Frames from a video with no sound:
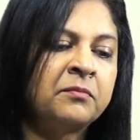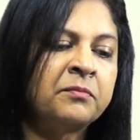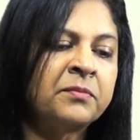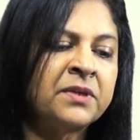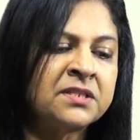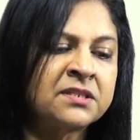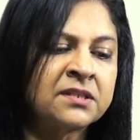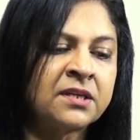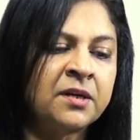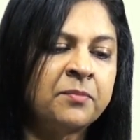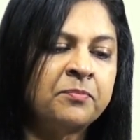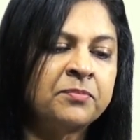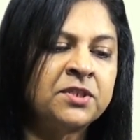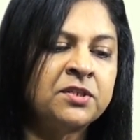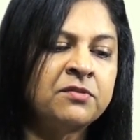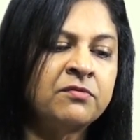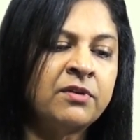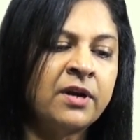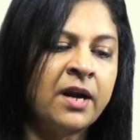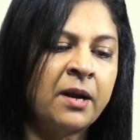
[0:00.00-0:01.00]

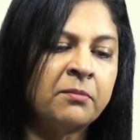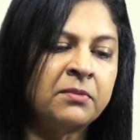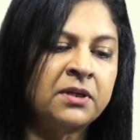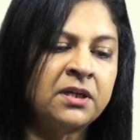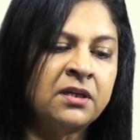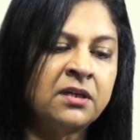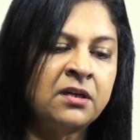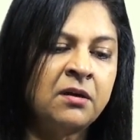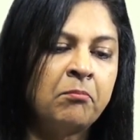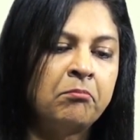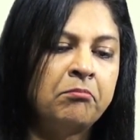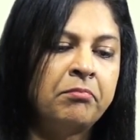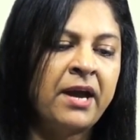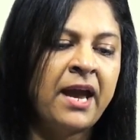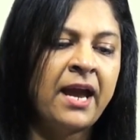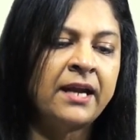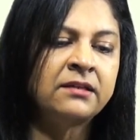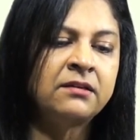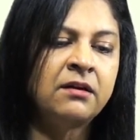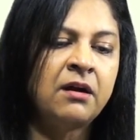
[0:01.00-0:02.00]
Prescriptive grammar,
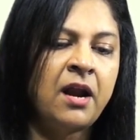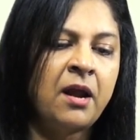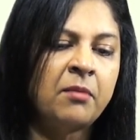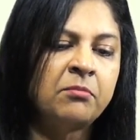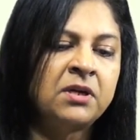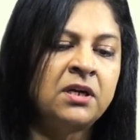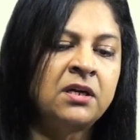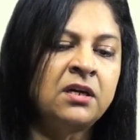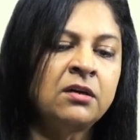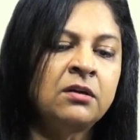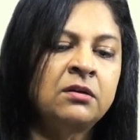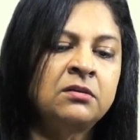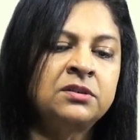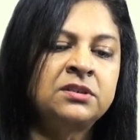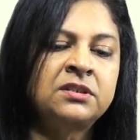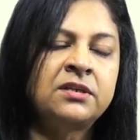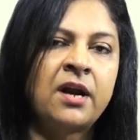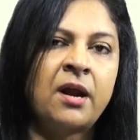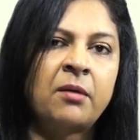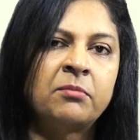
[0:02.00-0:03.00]
bad grammar,
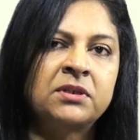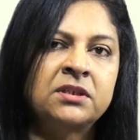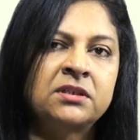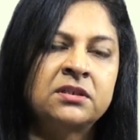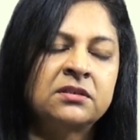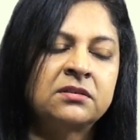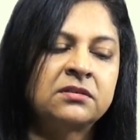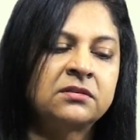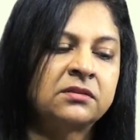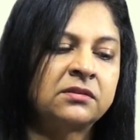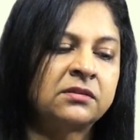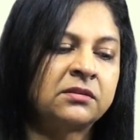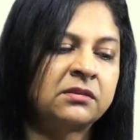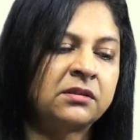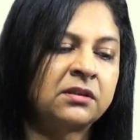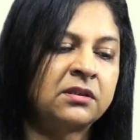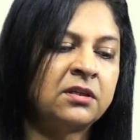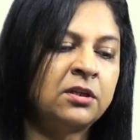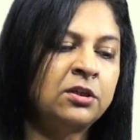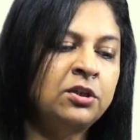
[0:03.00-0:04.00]
good grammar.
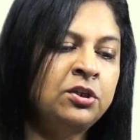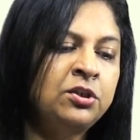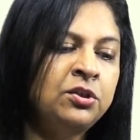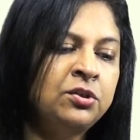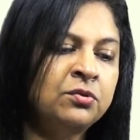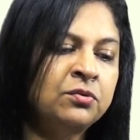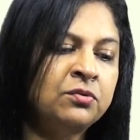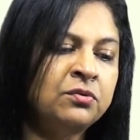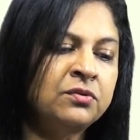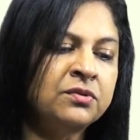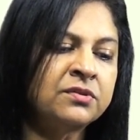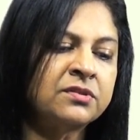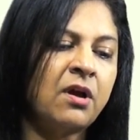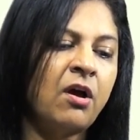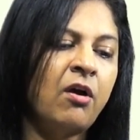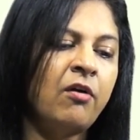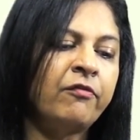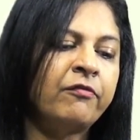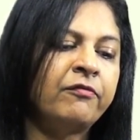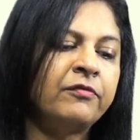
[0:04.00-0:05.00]
Use
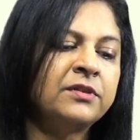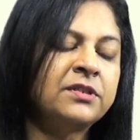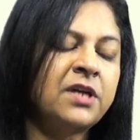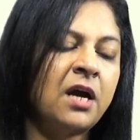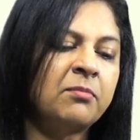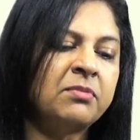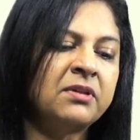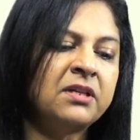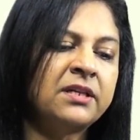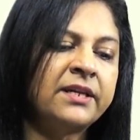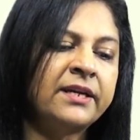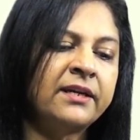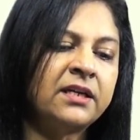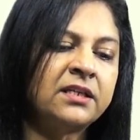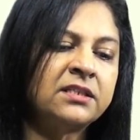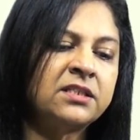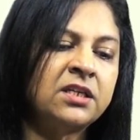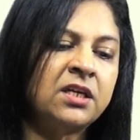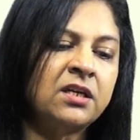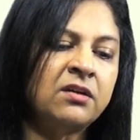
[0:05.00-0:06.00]
of double
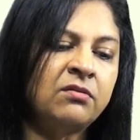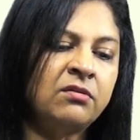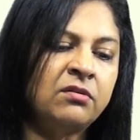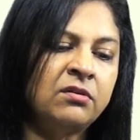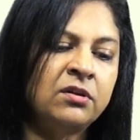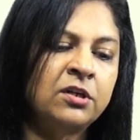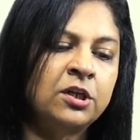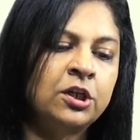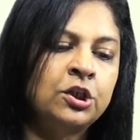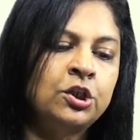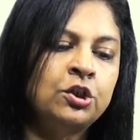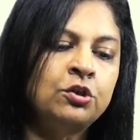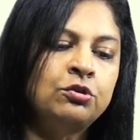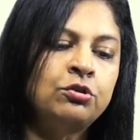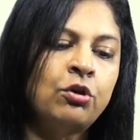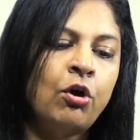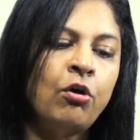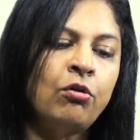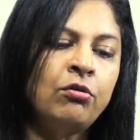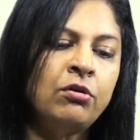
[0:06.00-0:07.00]
negative: you
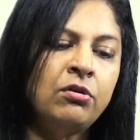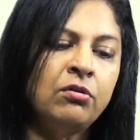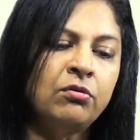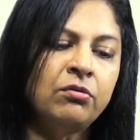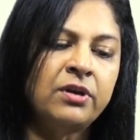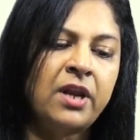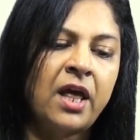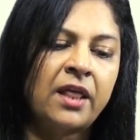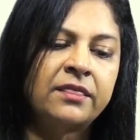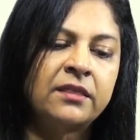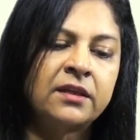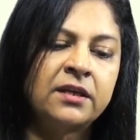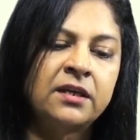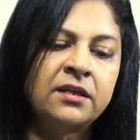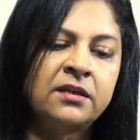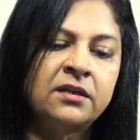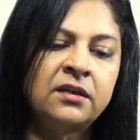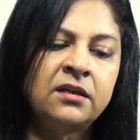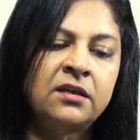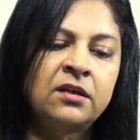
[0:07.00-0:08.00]
don't know
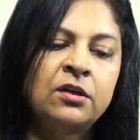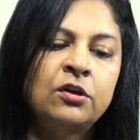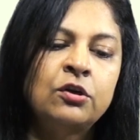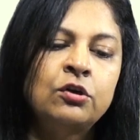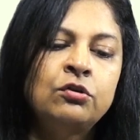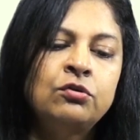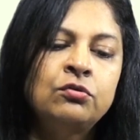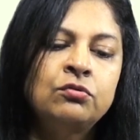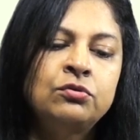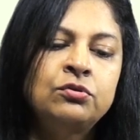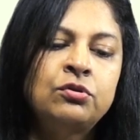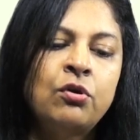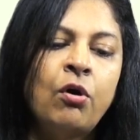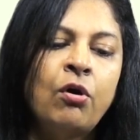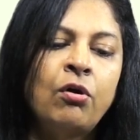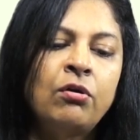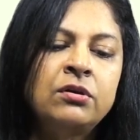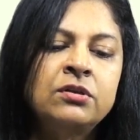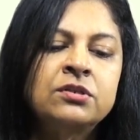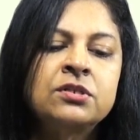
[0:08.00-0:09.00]
nothing, you
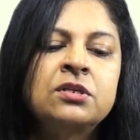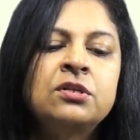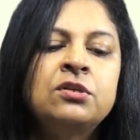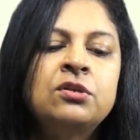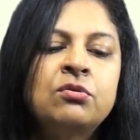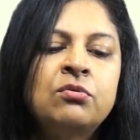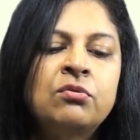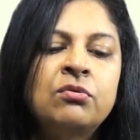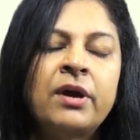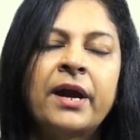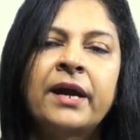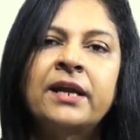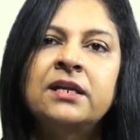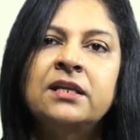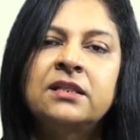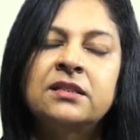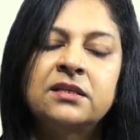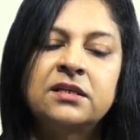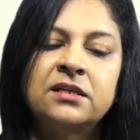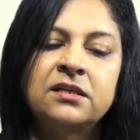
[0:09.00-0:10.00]
don't know
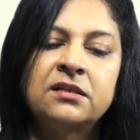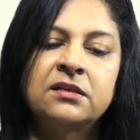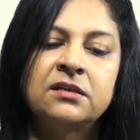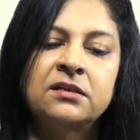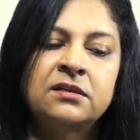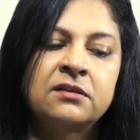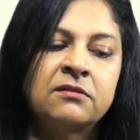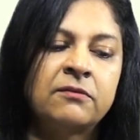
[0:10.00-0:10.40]
anything.